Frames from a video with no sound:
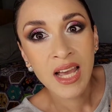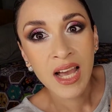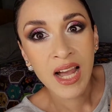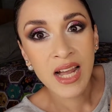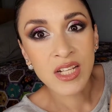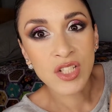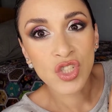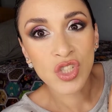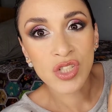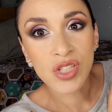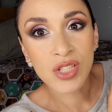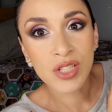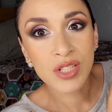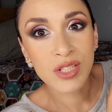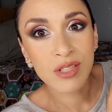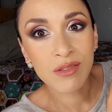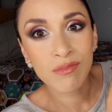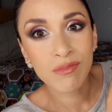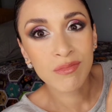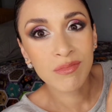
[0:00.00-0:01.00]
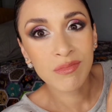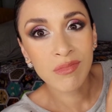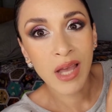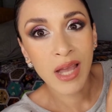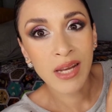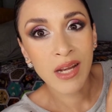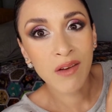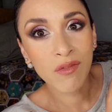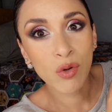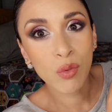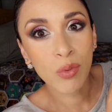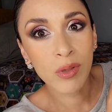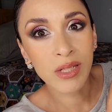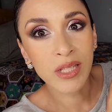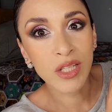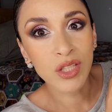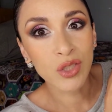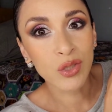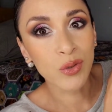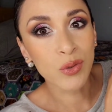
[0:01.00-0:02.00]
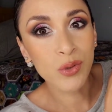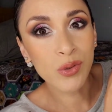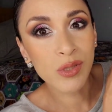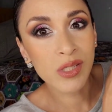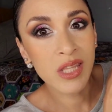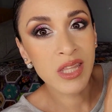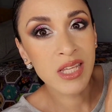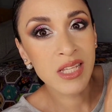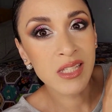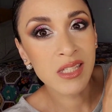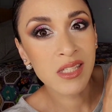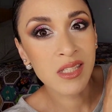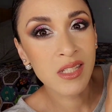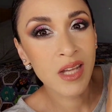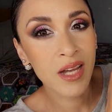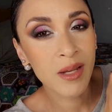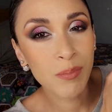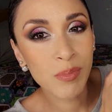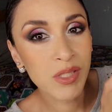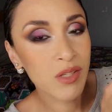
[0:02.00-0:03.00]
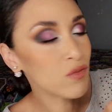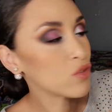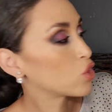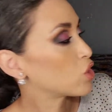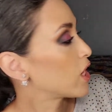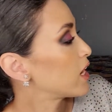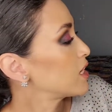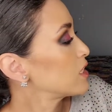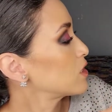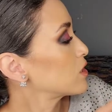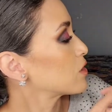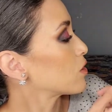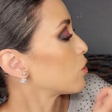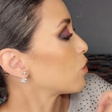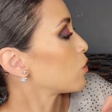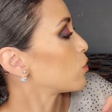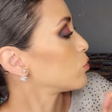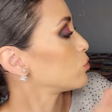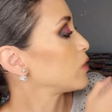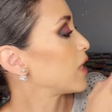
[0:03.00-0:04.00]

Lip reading: I never really use these types of shades, so